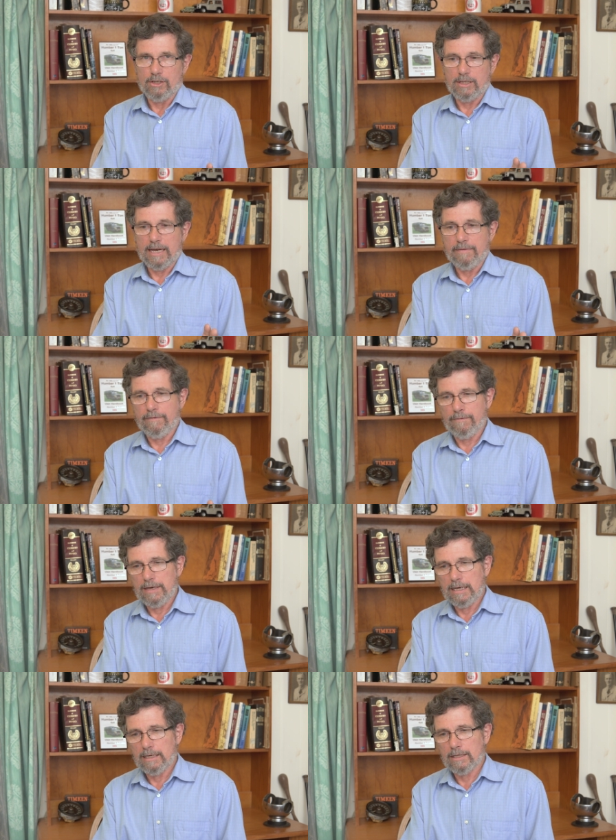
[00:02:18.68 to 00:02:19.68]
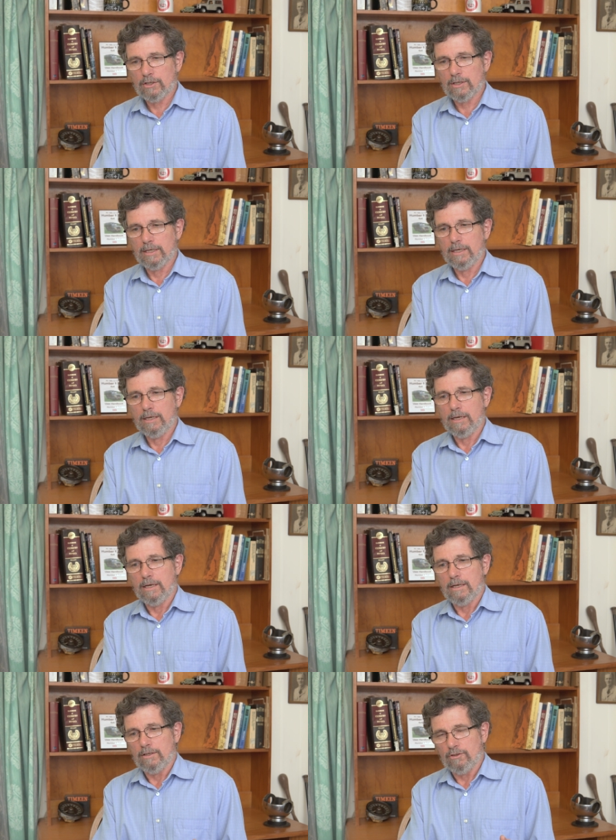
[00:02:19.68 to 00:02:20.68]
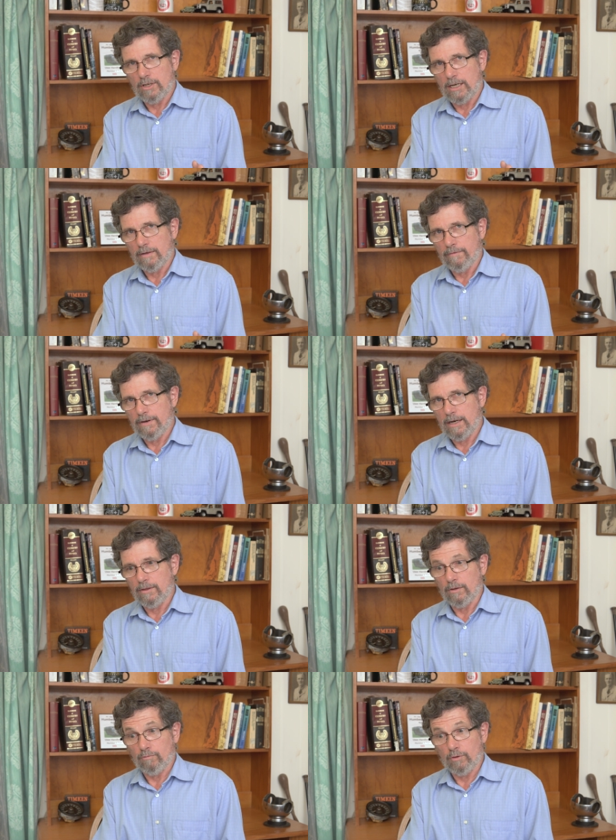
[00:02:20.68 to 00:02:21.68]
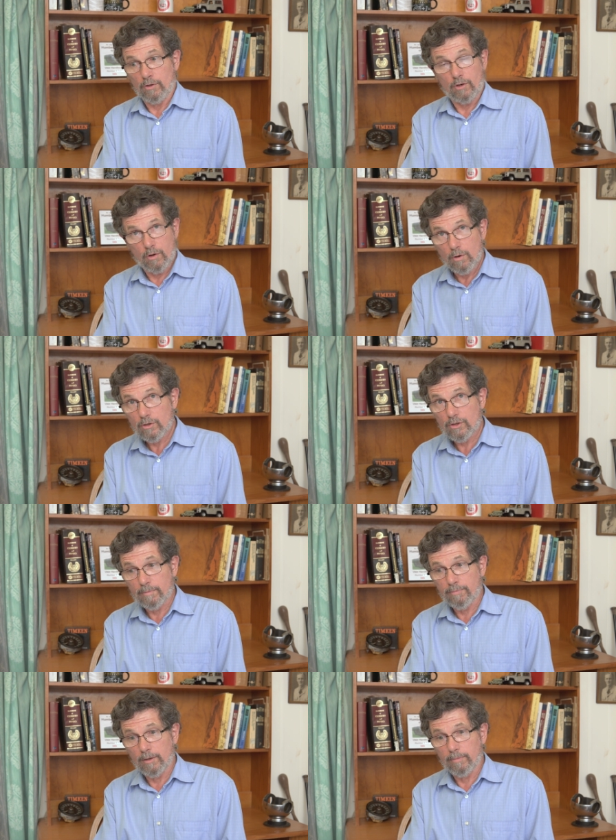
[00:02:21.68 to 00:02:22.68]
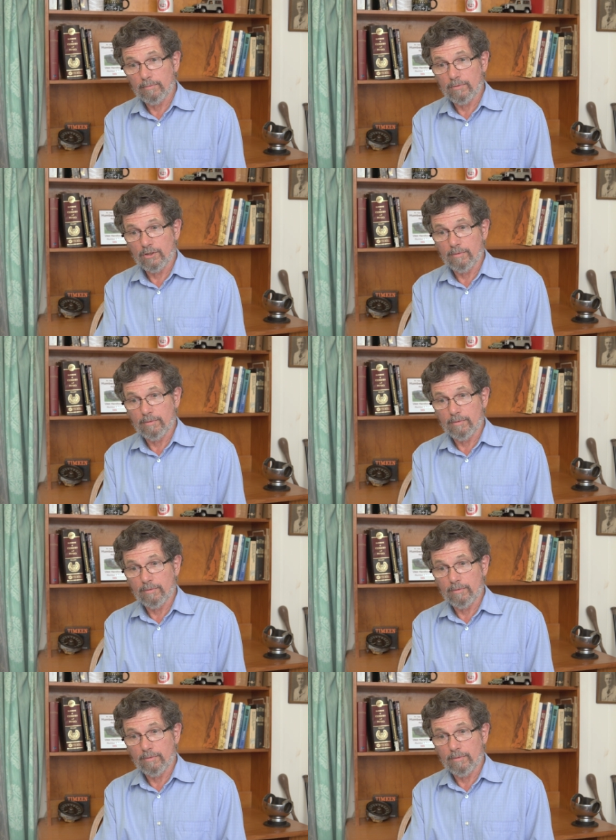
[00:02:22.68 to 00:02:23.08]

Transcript: Did they fearlessly try to find the root cause of the problem